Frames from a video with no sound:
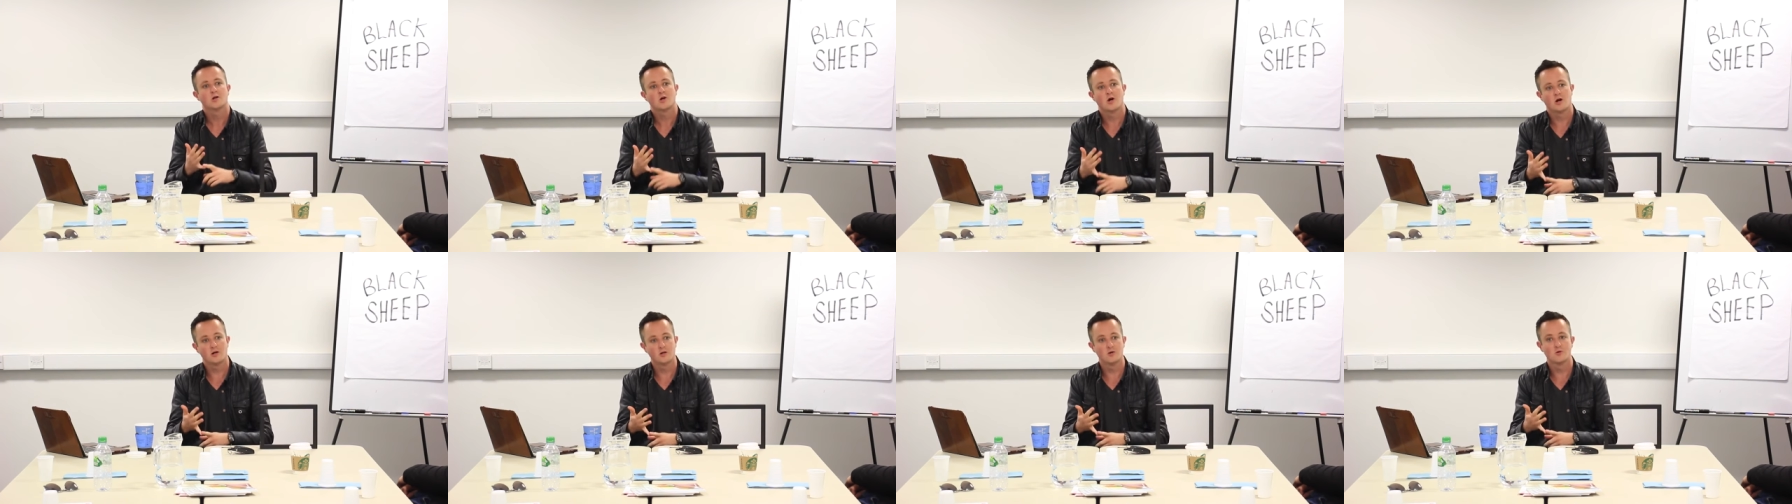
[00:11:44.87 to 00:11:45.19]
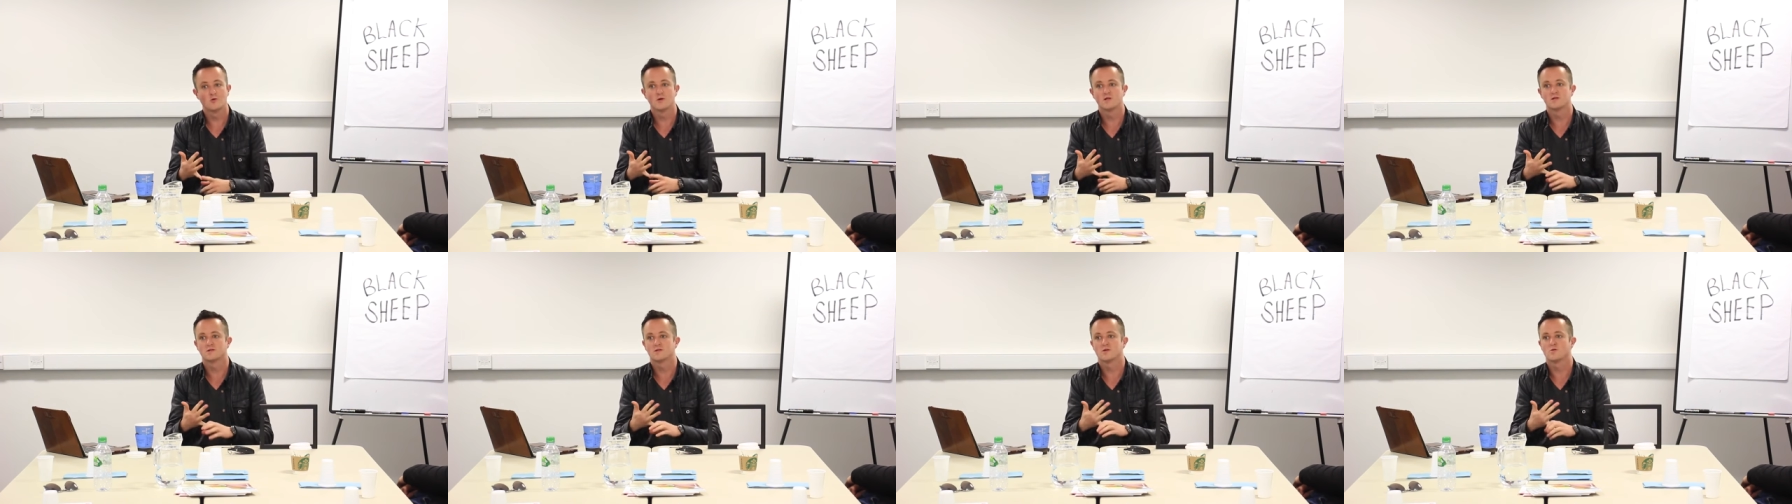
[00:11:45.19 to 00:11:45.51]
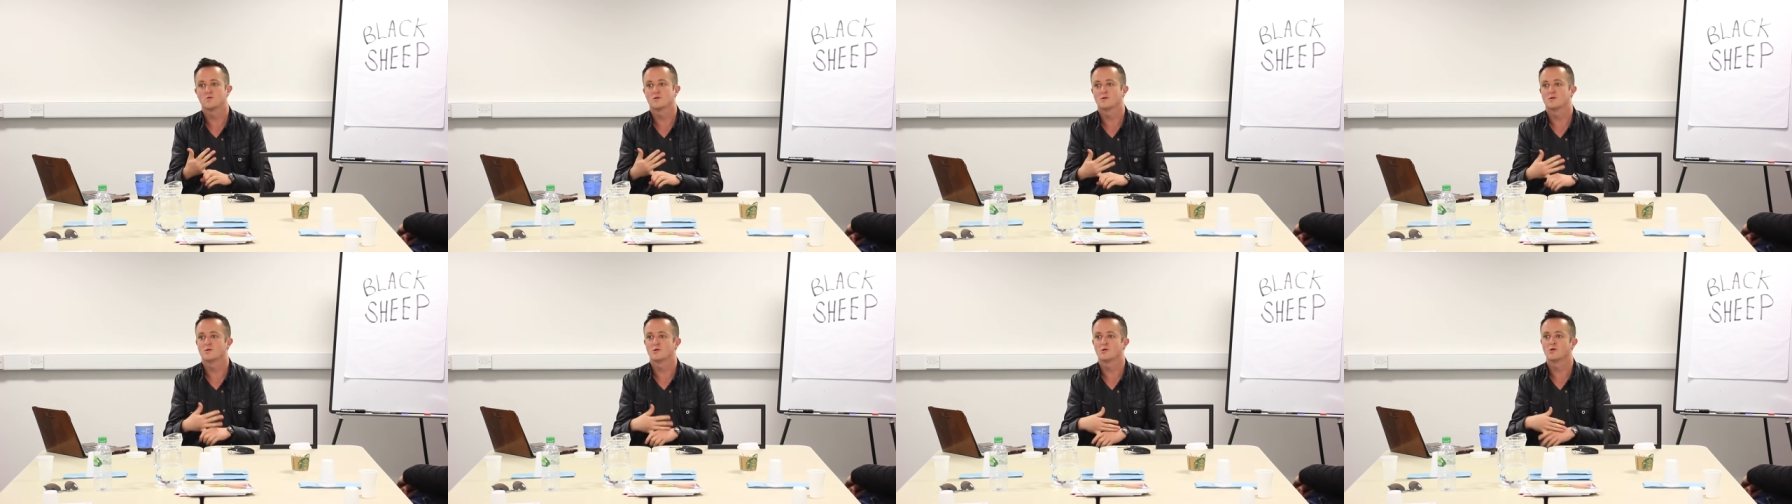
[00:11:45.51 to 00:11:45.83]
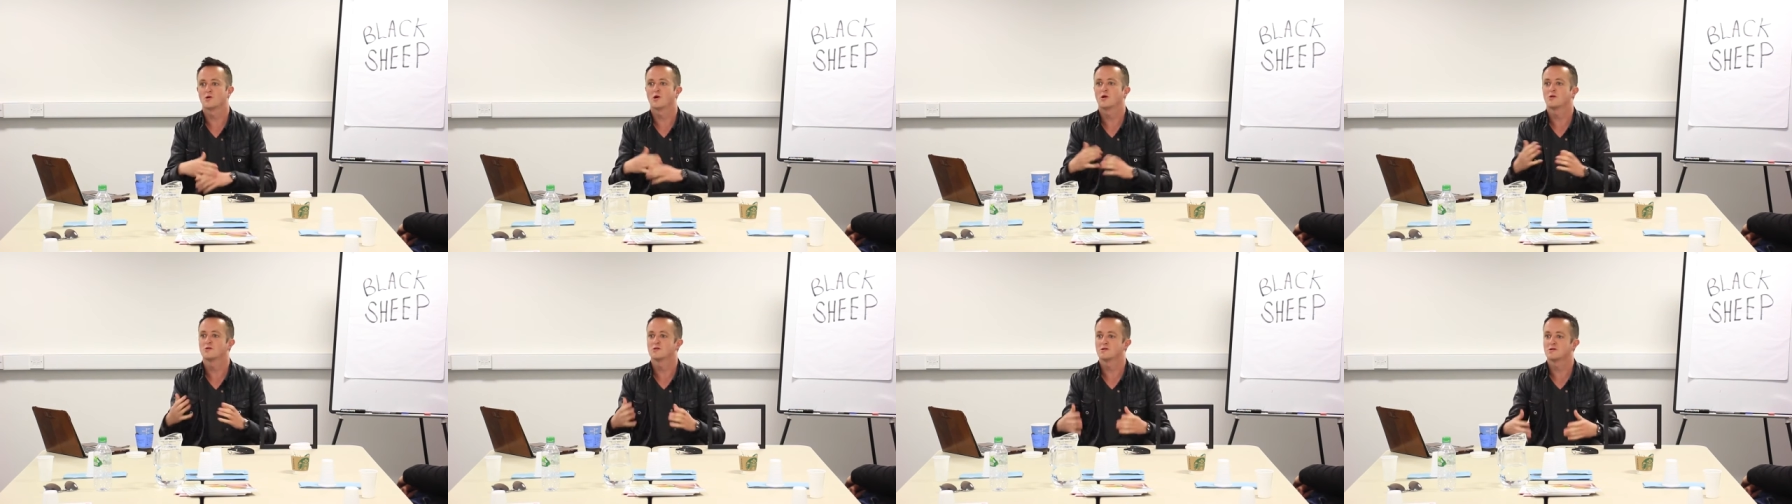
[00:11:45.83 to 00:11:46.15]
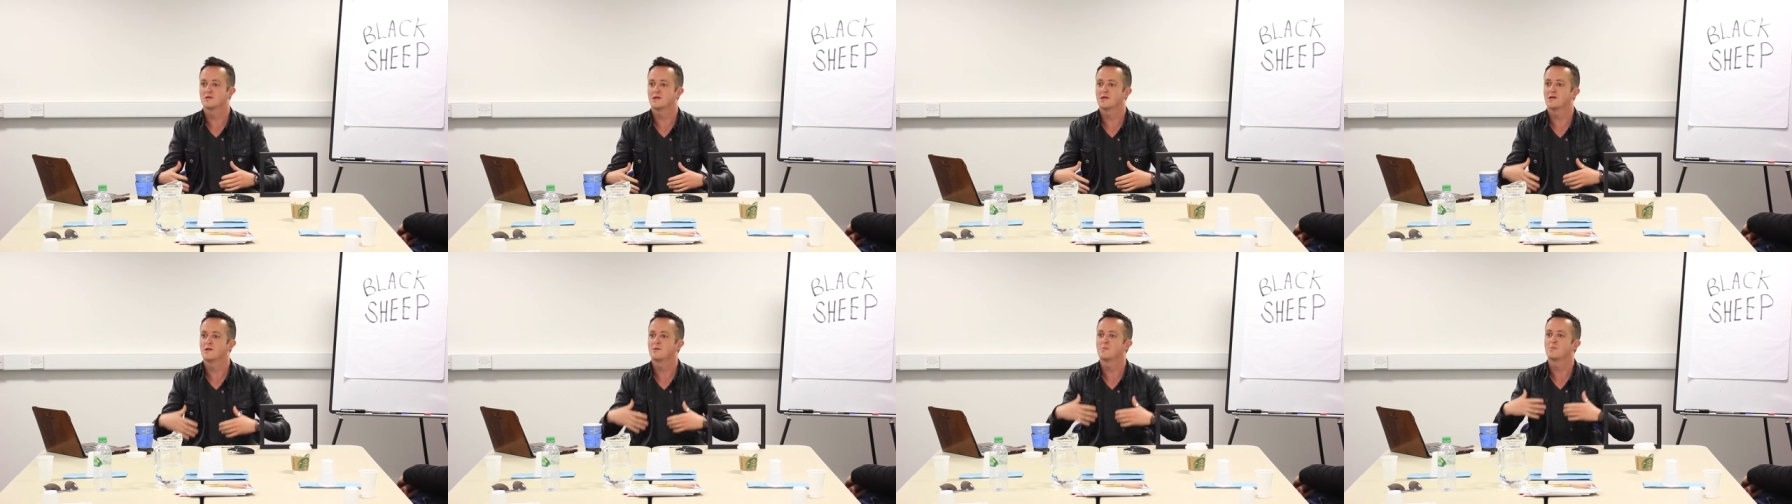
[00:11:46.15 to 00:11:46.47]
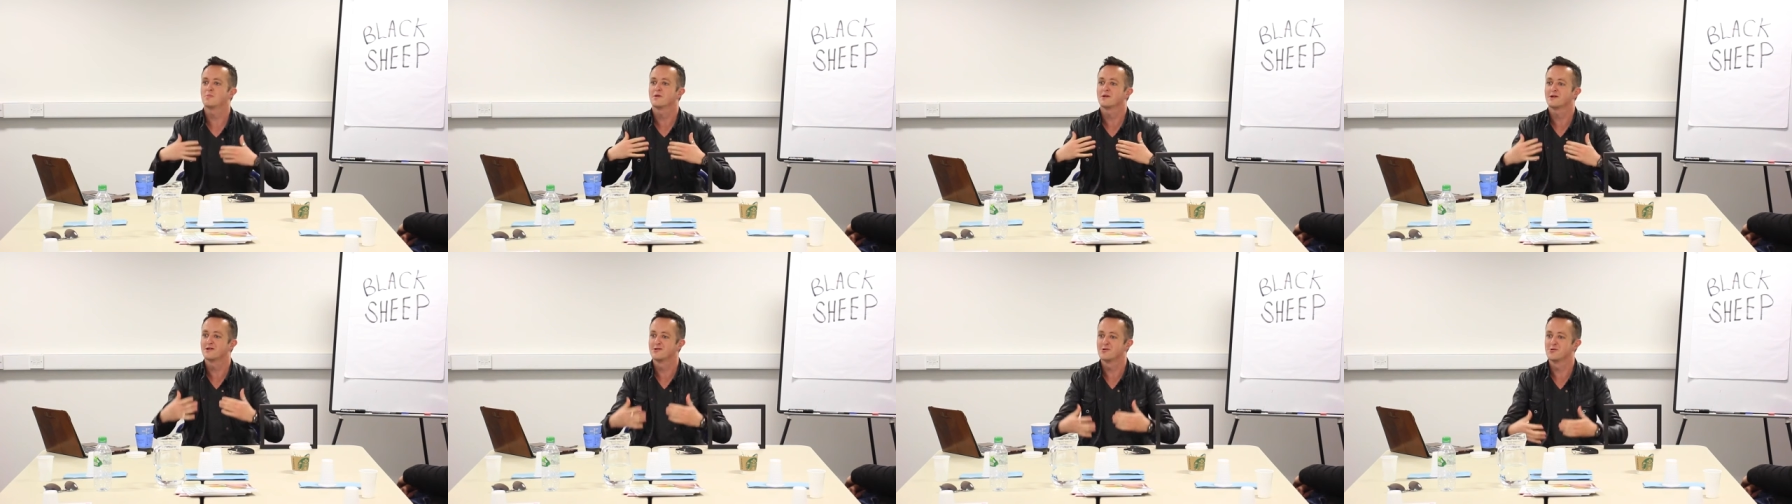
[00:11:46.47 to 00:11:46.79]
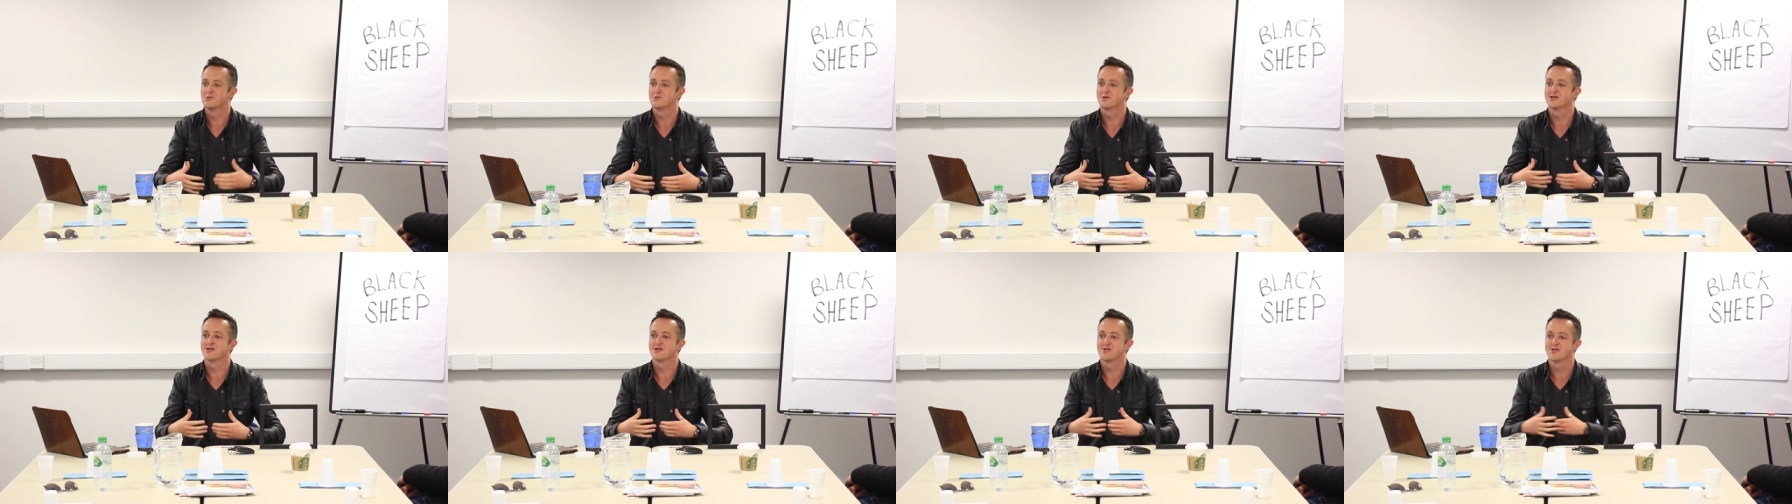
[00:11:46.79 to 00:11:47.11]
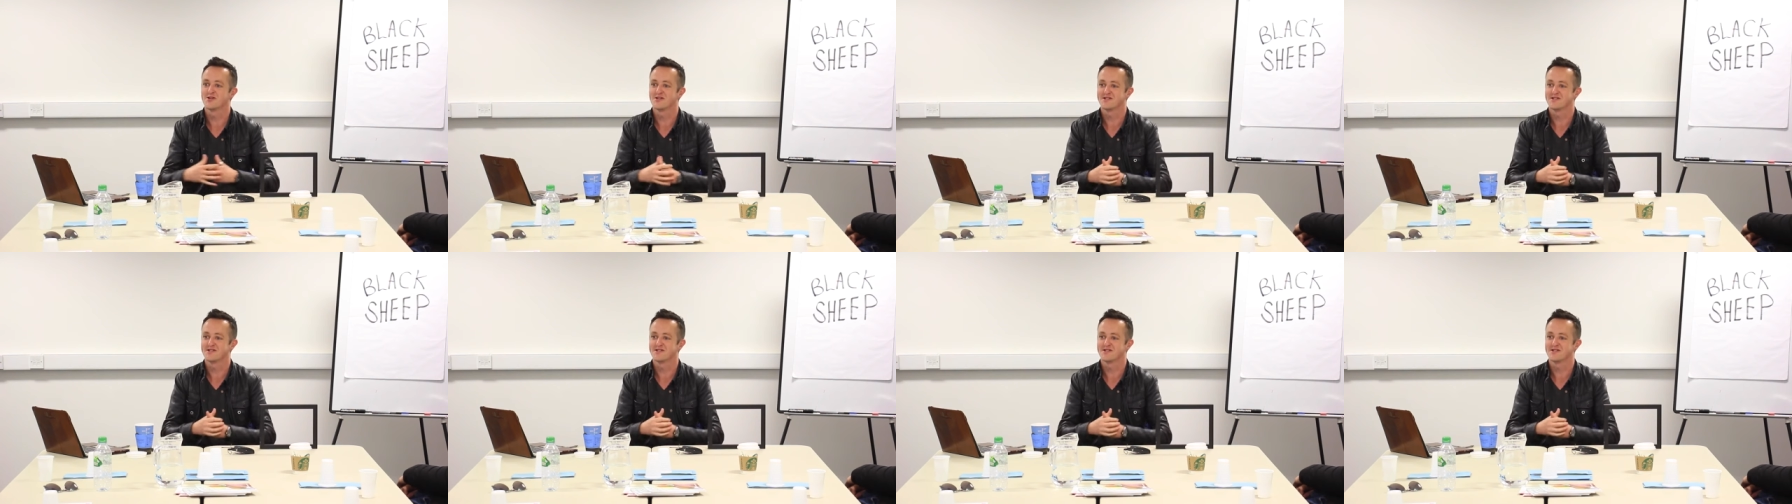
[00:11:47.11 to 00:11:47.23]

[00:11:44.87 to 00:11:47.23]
Can't always do it though. You can't just keep ignoring